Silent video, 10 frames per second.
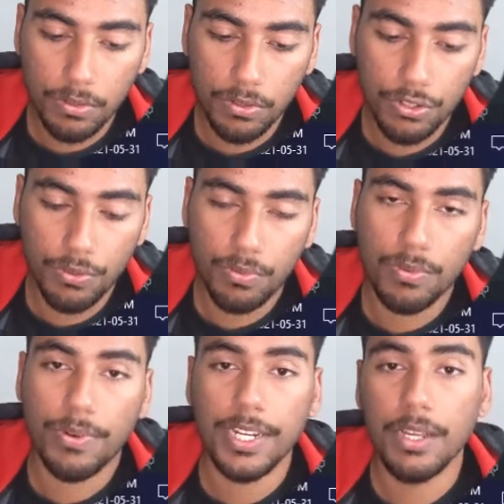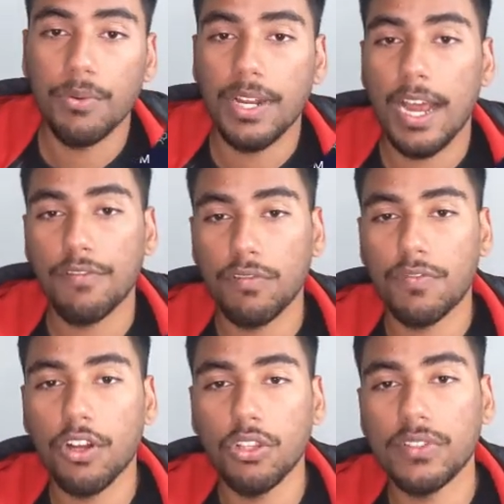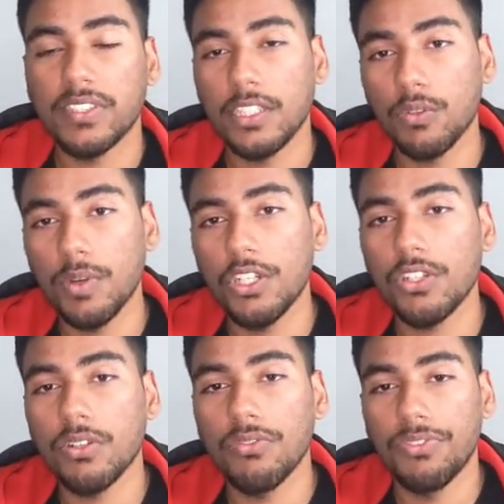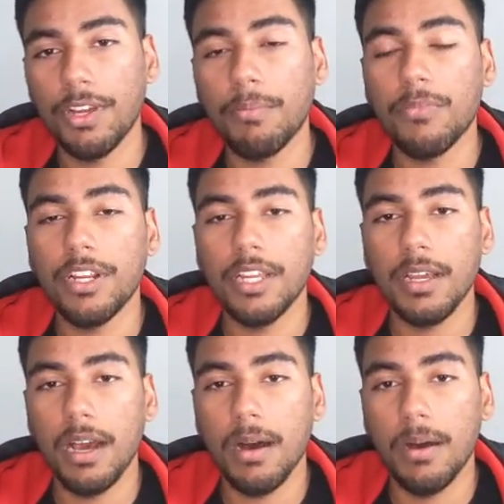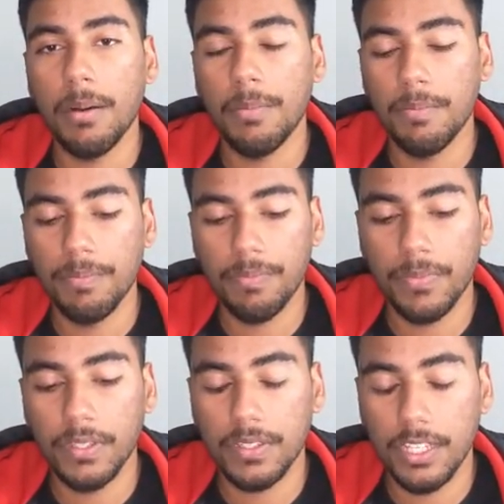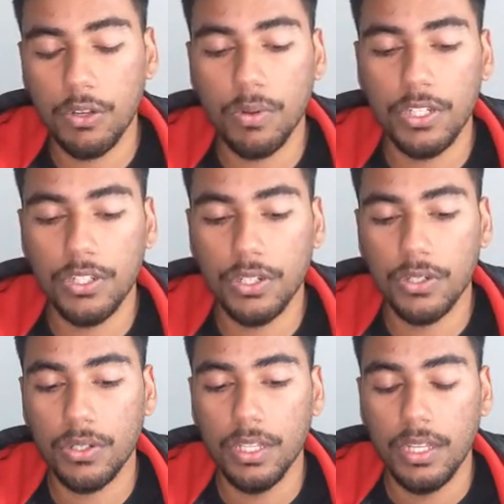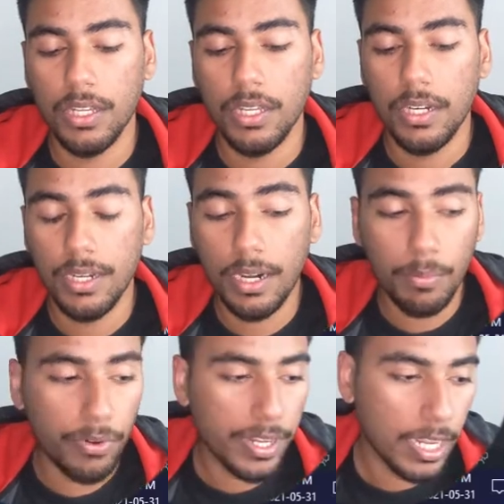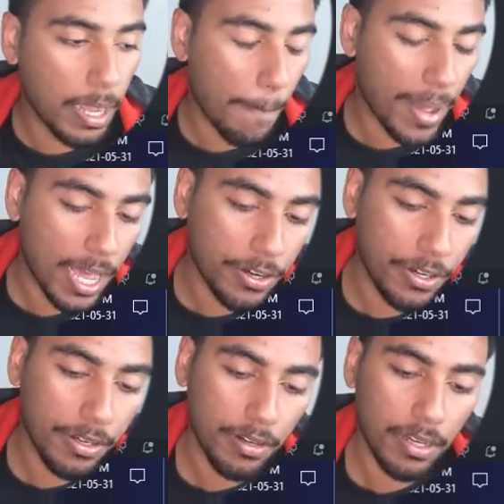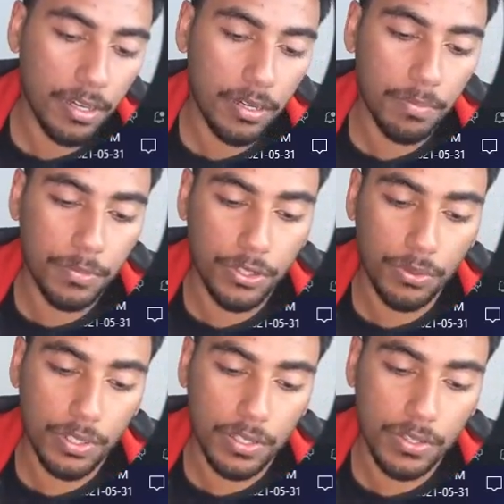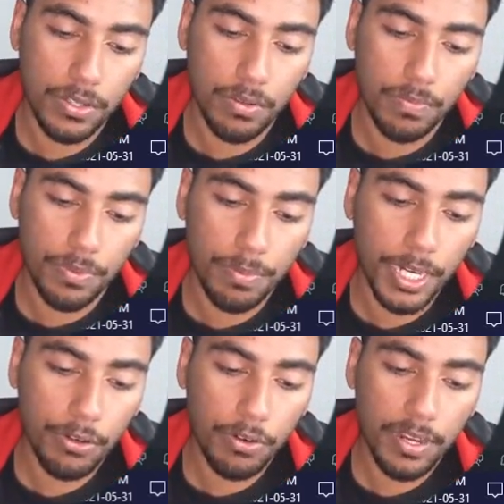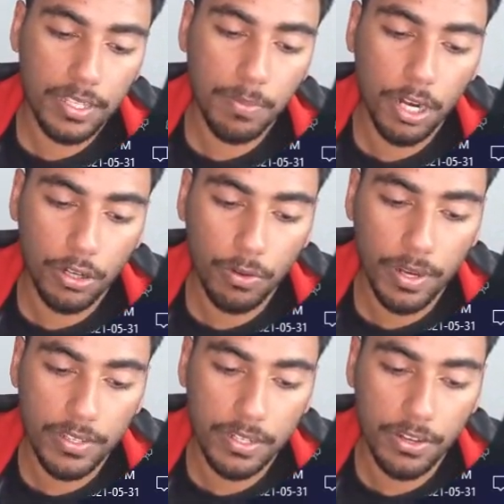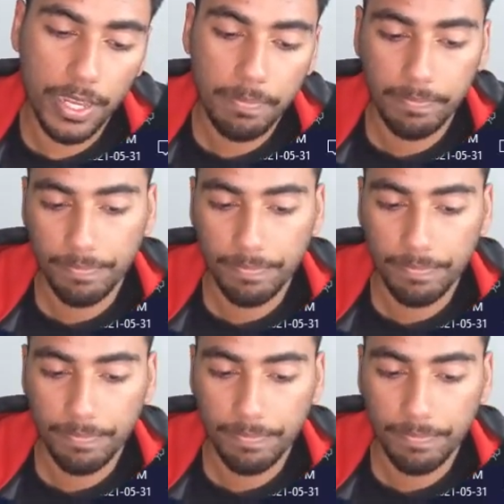to two, right? It would have to follow sequential numbering, um, sequential numbering pattern um, to this. So ping request, pong request, okay?